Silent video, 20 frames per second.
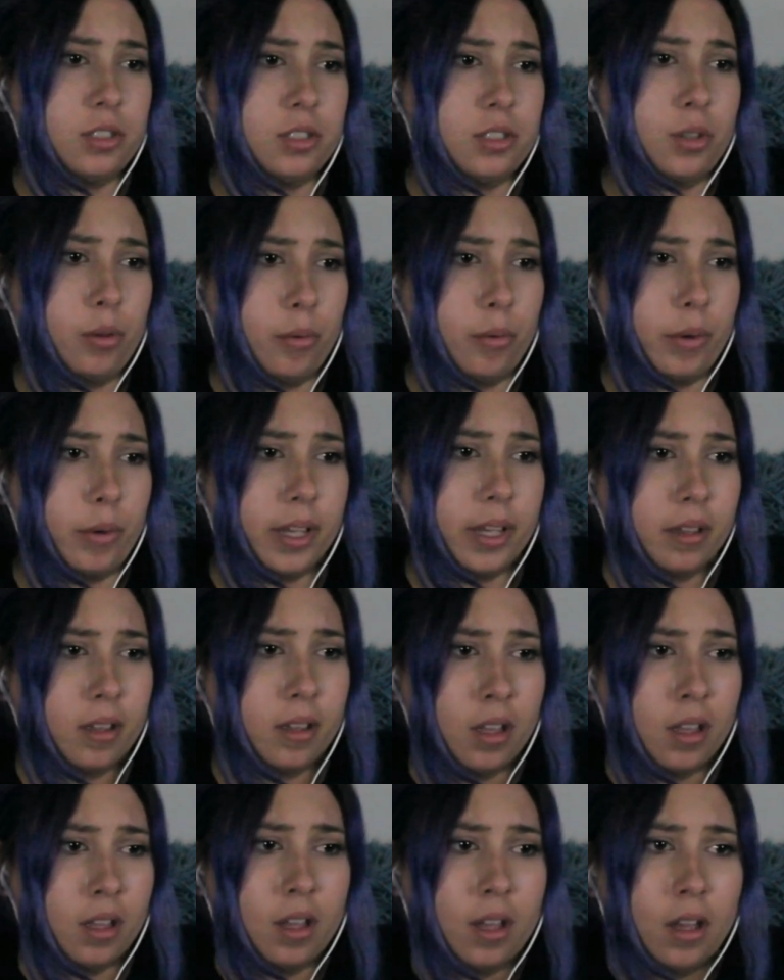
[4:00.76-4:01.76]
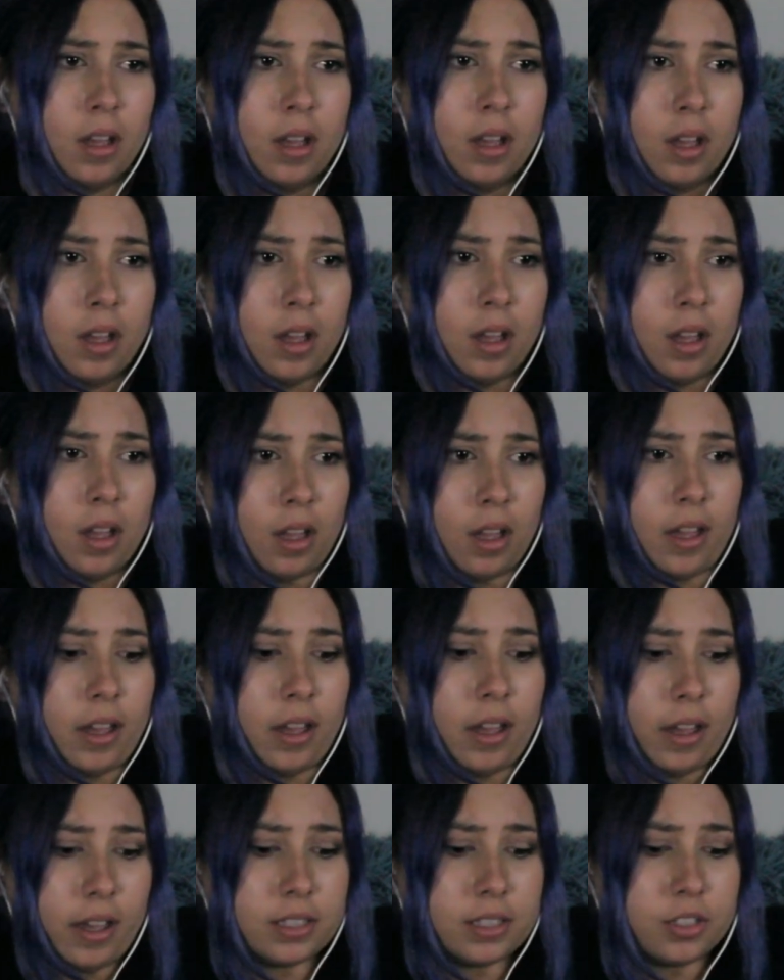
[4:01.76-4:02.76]
doing?
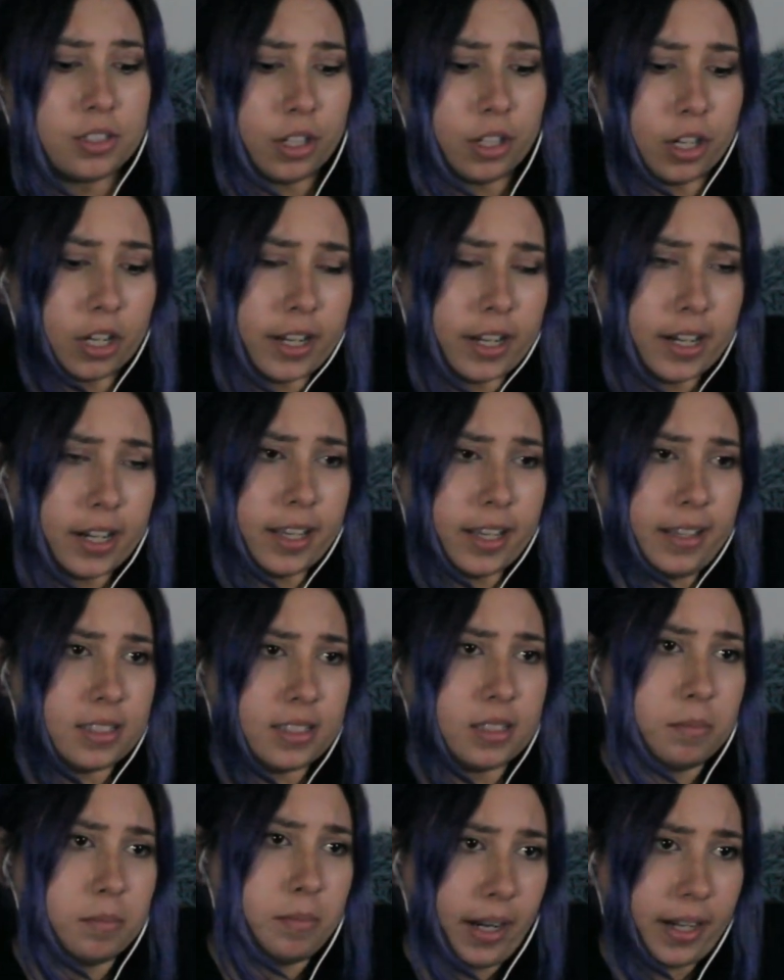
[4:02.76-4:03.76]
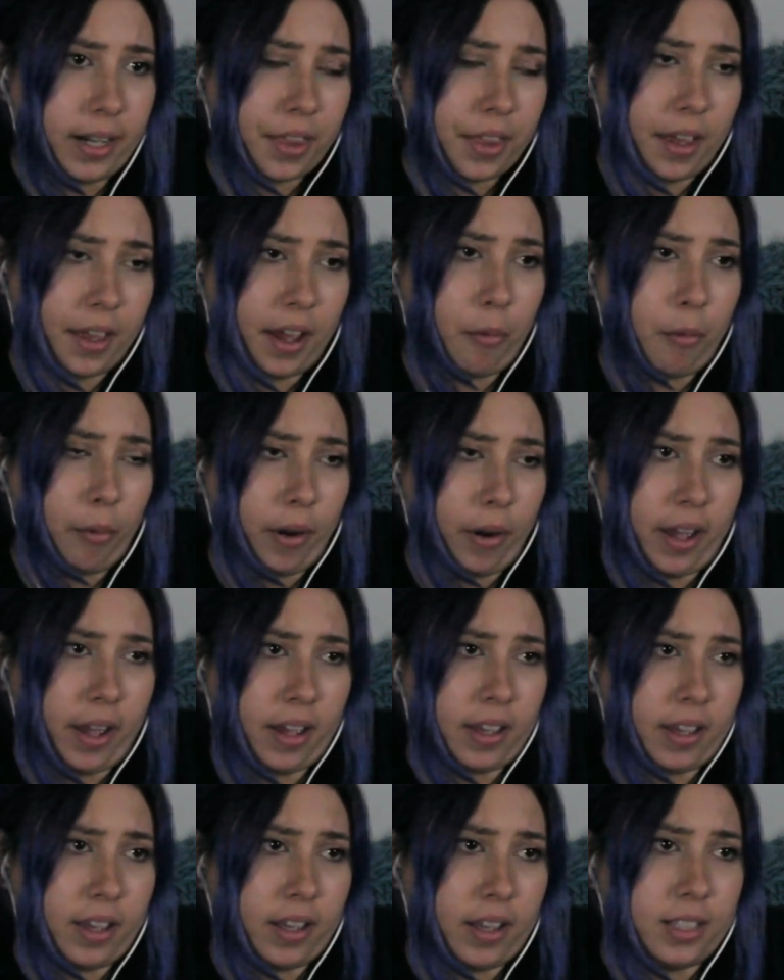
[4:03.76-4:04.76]
He's earning his money that
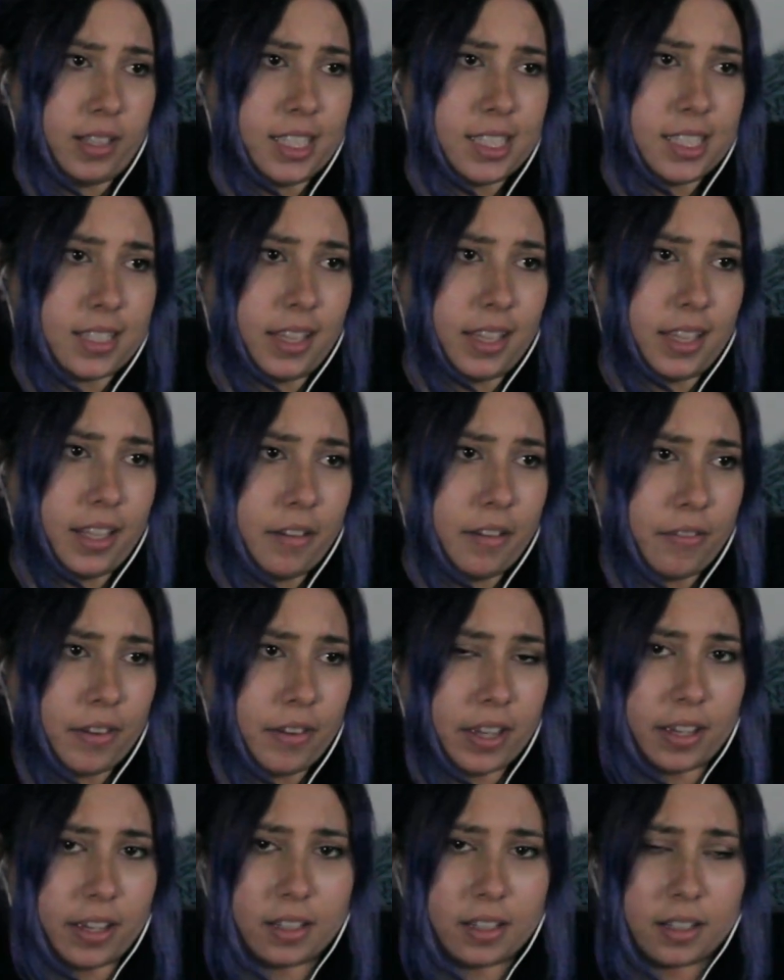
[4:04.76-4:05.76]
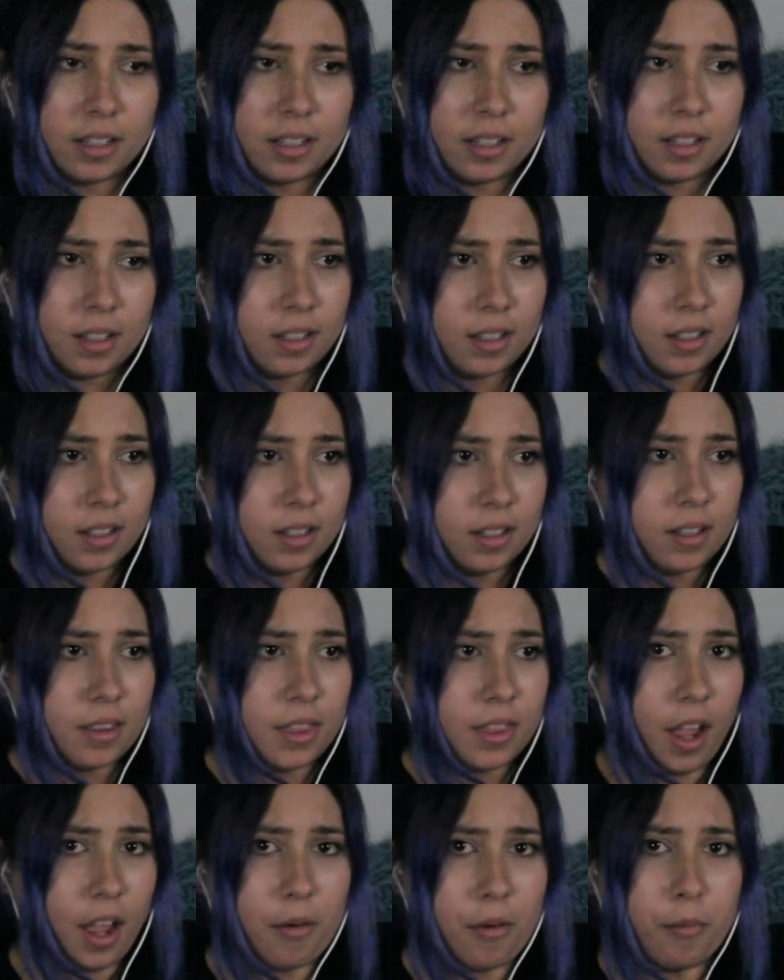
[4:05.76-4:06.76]
way and he's living
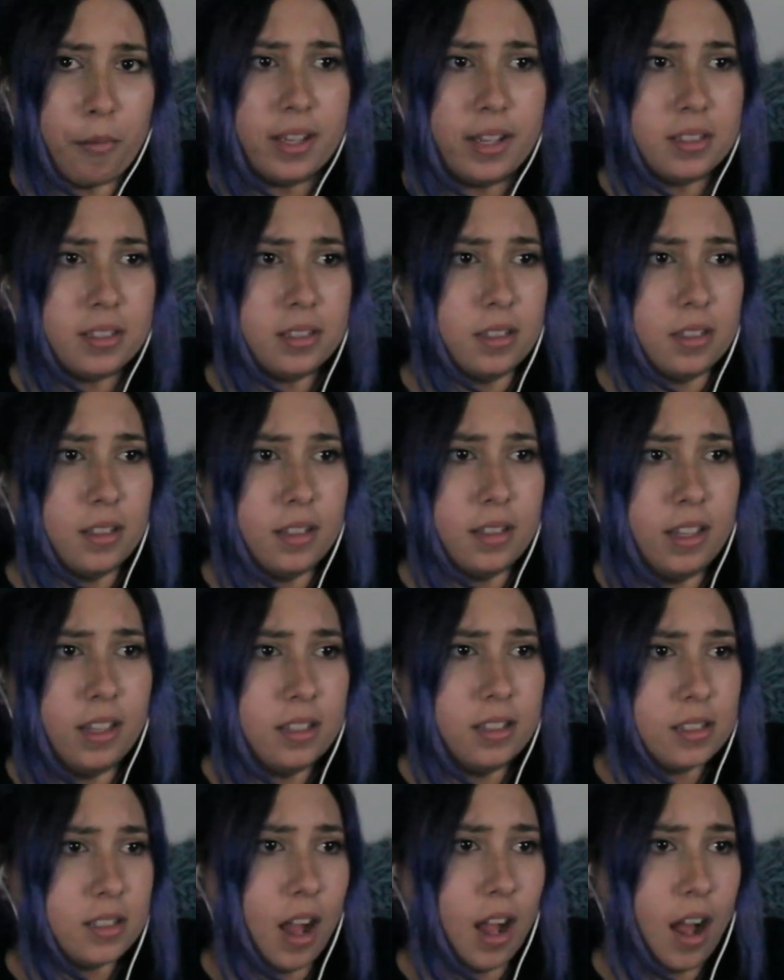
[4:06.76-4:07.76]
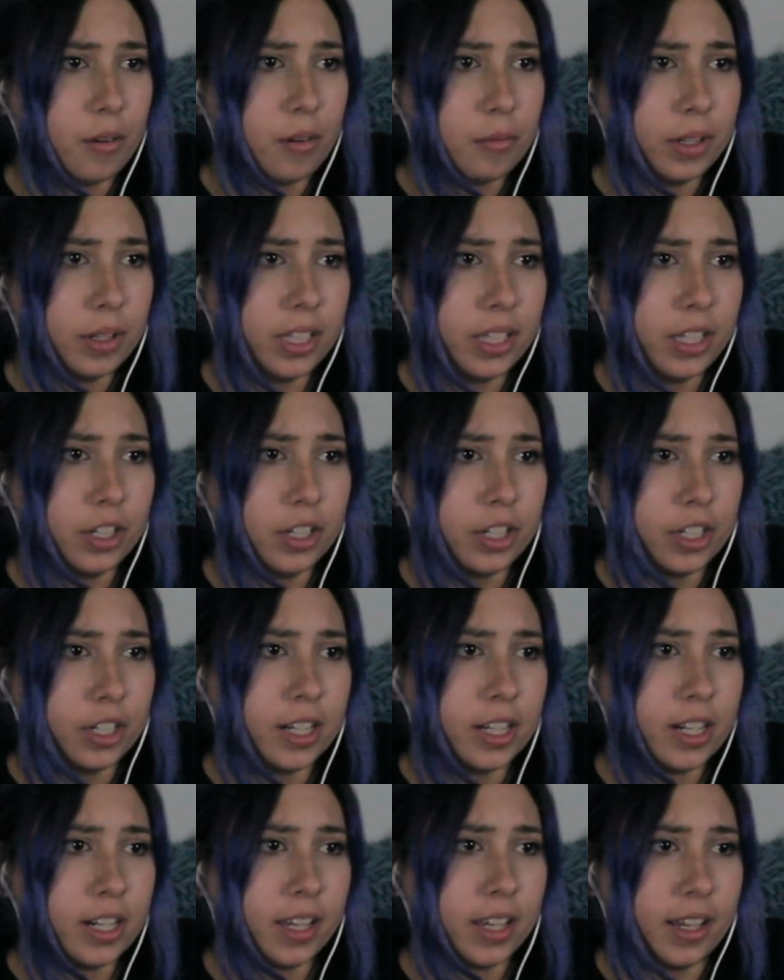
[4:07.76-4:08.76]
that way. He's not really hurting